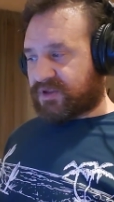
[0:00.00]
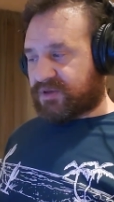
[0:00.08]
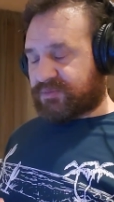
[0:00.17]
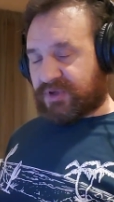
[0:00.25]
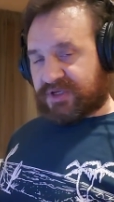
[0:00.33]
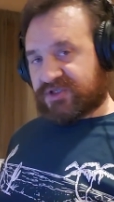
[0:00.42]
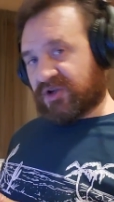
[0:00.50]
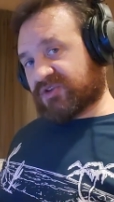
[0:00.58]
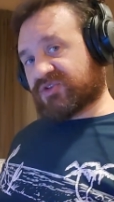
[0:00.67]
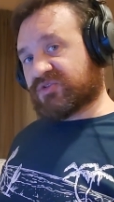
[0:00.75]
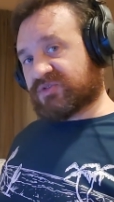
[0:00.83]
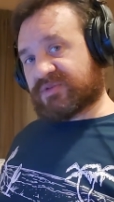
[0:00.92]
but he's
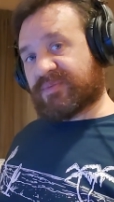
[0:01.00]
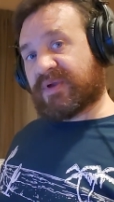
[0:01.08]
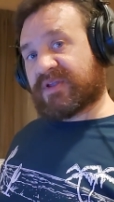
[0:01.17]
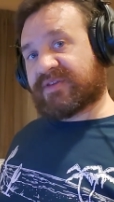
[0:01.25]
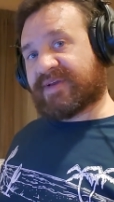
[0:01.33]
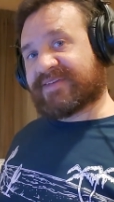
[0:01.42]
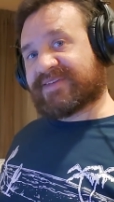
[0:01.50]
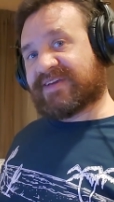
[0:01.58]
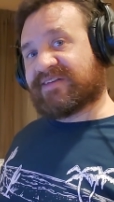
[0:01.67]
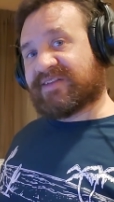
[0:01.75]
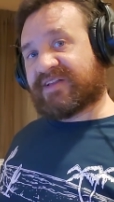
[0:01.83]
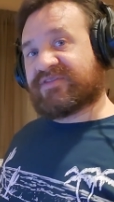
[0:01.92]
also spent like
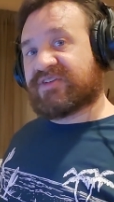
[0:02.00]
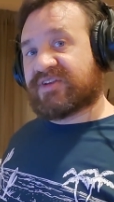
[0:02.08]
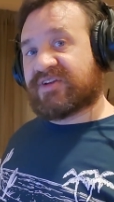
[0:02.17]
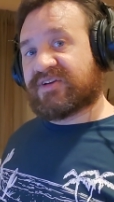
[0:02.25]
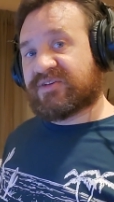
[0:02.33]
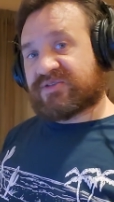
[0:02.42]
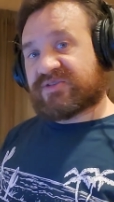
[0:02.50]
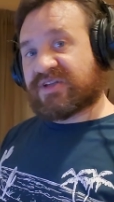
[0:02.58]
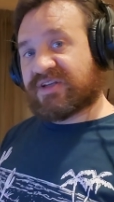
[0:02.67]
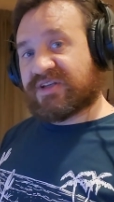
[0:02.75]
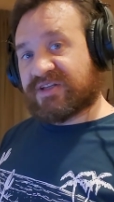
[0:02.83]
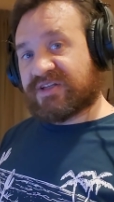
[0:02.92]
10, 11 years
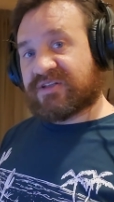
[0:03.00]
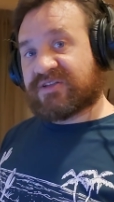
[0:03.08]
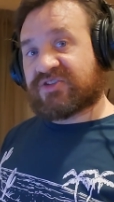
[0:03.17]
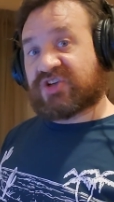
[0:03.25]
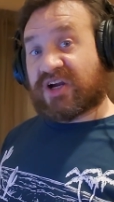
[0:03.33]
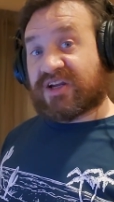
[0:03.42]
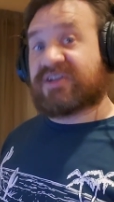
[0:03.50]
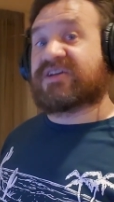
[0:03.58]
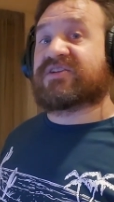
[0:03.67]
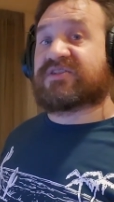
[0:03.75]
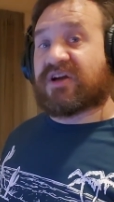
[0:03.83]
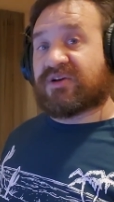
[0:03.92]
in
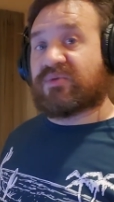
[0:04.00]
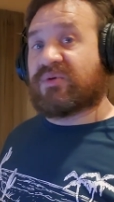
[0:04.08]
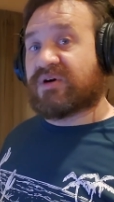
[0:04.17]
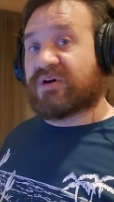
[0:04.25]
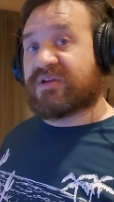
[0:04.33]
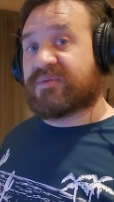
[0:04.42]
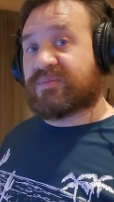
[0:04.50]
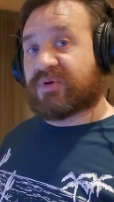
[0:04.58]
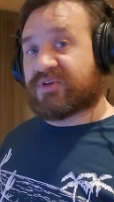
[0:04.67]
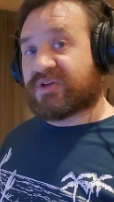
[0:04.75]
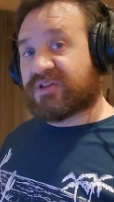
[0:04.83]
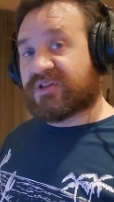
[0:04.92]
China, Taiwan,
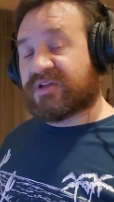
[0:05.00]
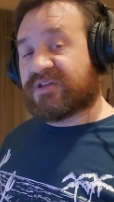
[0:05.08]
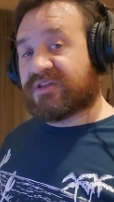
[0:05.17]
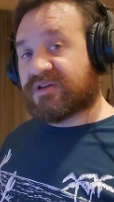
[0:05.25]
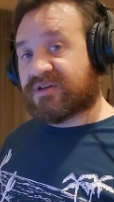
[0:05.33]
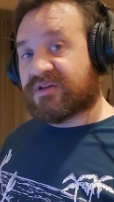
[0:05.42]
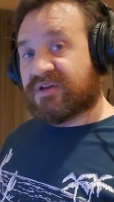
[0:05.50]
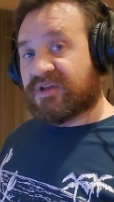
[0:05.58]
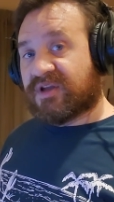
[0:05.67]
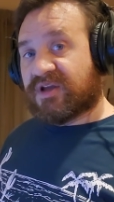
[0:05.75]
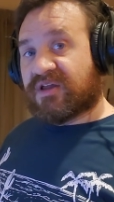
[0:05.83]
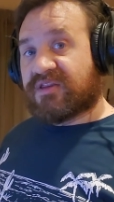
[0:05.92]
particularly in the
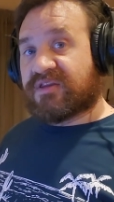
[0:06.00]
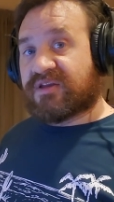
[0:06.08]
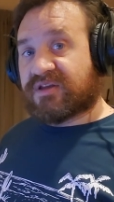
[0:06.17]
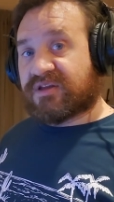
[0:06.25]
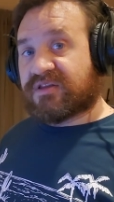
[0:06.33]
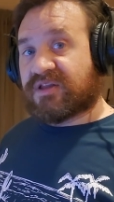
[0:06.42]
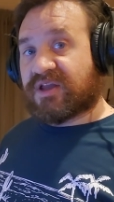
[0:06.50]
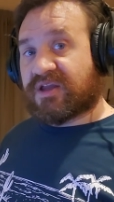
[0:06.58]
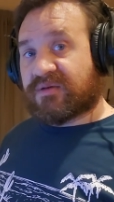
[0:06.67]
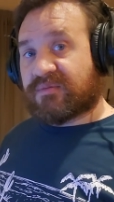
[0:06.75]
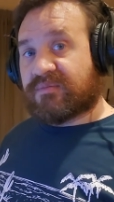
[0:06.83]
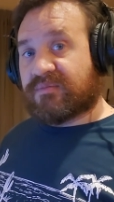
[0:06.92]

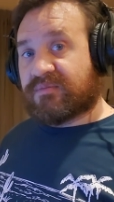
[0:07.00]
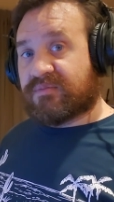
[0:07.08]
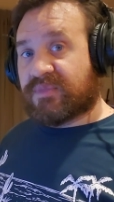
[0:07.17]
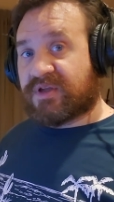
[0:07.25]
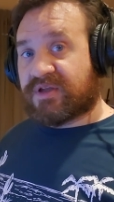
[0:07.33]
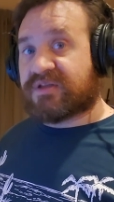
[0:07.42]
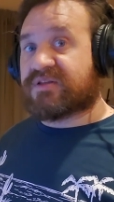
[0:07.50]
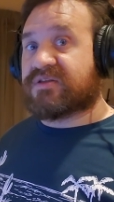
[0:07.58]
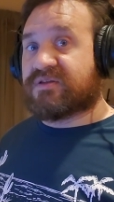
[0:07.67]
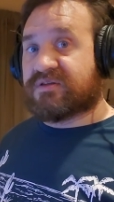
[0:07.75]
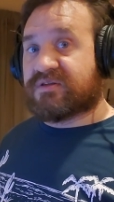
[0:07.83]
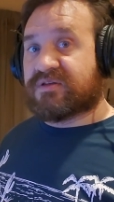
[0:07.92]
mid
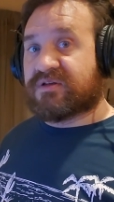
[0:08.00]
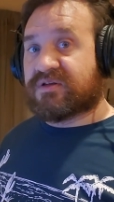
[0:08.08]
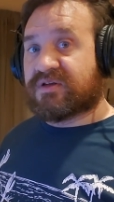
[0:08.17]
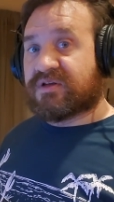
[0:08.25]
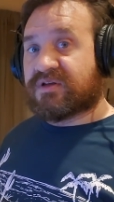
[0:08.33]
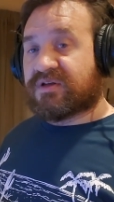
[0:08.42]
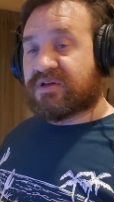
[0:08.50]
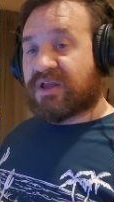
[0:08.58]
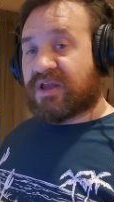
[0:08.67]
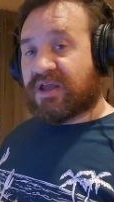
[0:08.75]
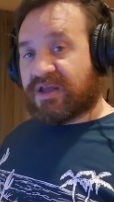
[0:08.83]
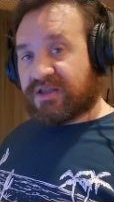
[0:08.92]

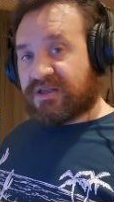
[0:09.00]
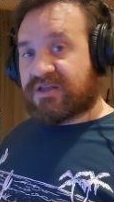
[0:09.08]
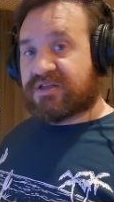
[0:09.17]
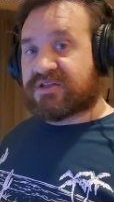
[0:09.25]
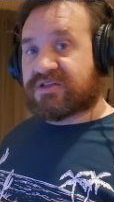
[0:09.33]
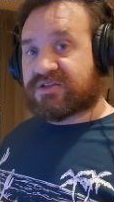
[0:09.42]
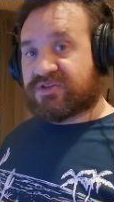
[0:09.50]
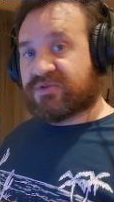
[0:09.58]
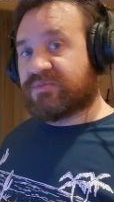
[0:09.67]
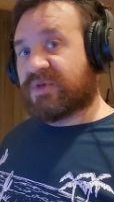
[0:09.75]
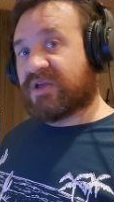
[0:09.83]
80s to